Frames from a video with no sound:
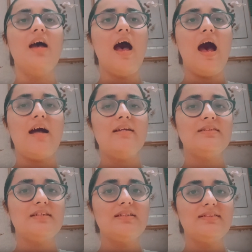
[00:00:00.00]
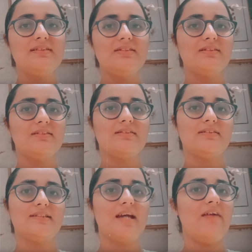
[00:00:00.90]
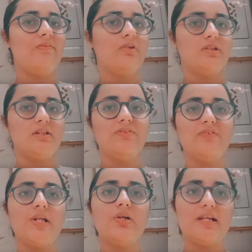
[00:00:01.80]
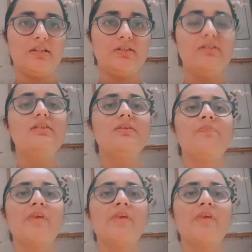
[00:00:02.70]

and just start watching the video lectures.